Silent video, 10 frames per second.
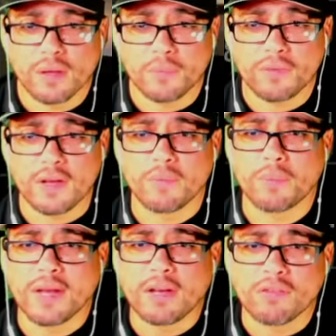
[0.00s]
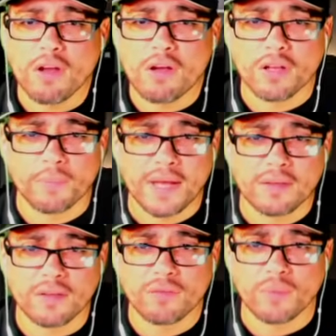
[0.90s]
I'm seeing everybody's talking
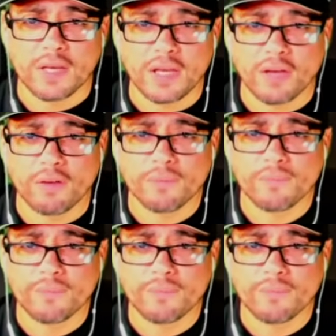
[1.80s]
about this one here.